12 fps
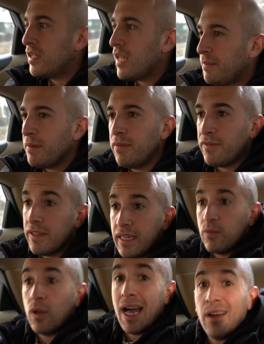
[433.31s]
A lot of people feel
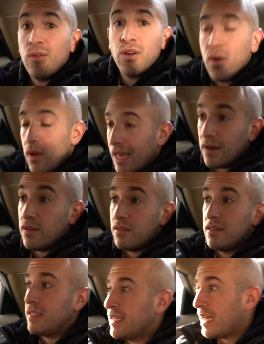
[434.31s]
like, well, I don't know
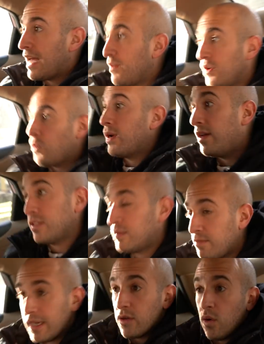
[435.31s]
what
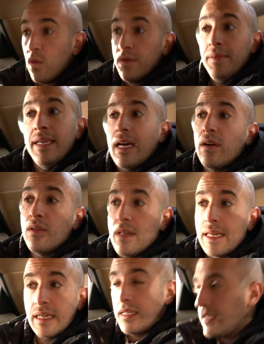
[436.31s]
else my goal would be.
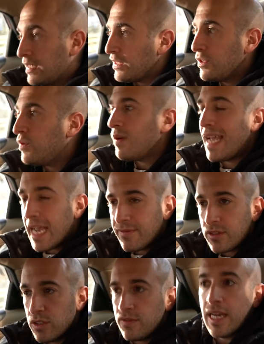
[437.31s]
You don't
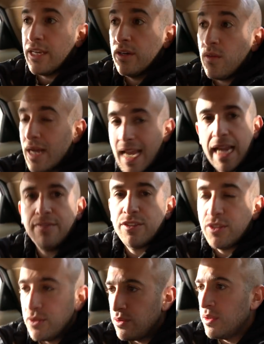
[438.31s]
have to lose fat. You don't
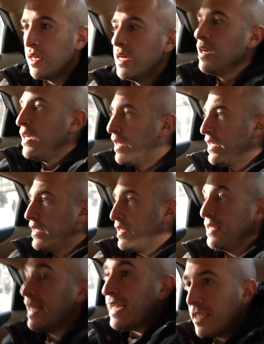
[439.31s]
have to,
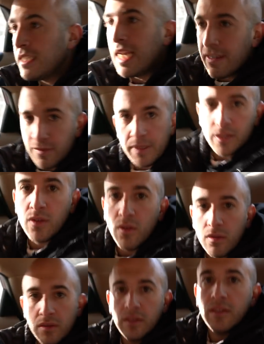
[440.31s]
that doesn't have to be your
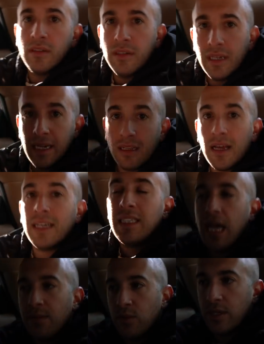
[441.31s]
goal. And a lot
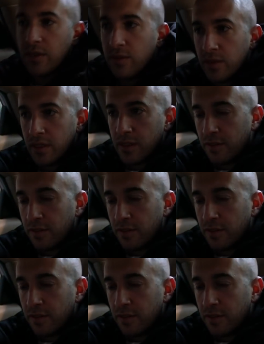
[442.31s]
of times when you